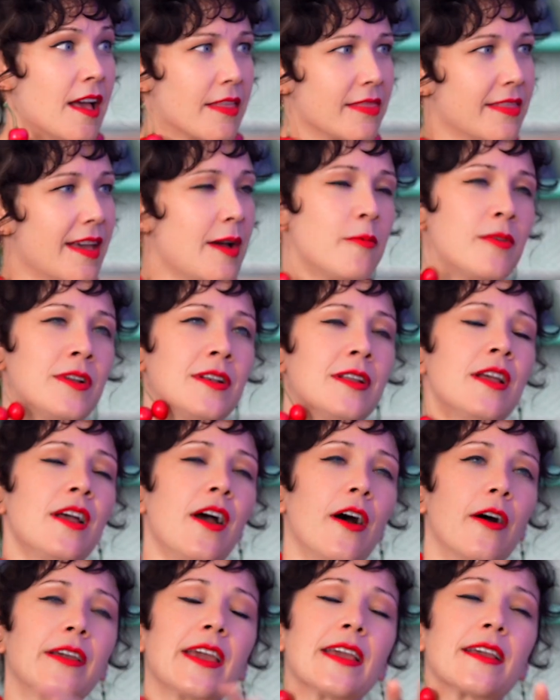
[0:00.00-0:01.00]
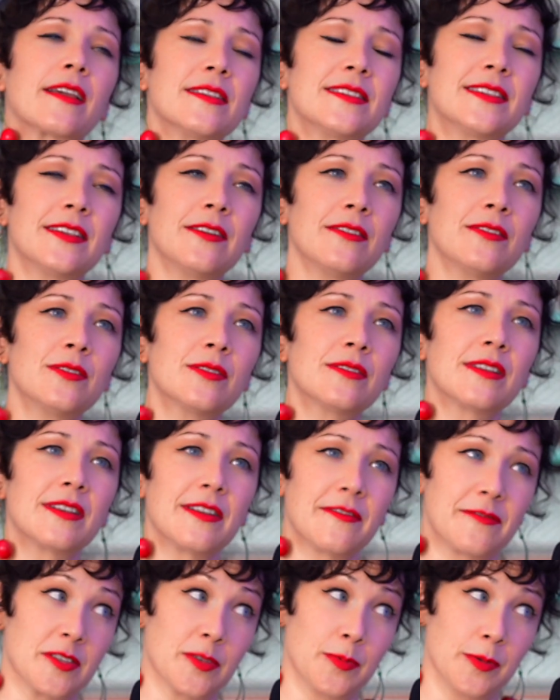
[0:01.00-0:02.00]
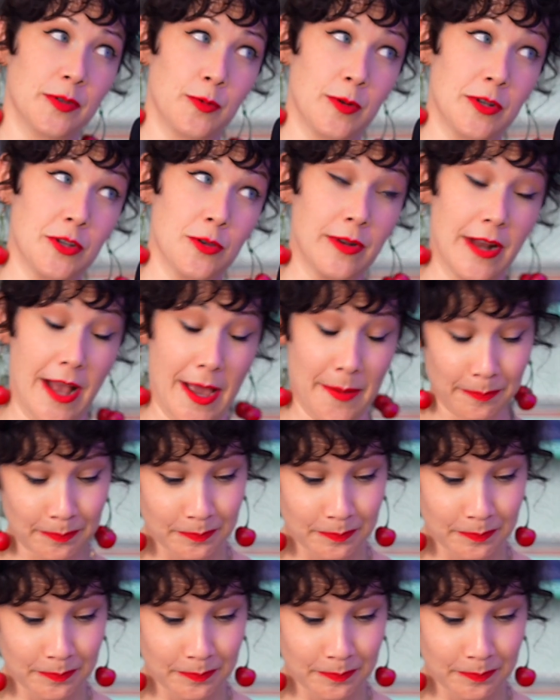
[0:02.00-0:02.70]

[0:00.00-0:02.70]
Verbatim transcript: That one. Okay, because here's the difference Wait, between you and I.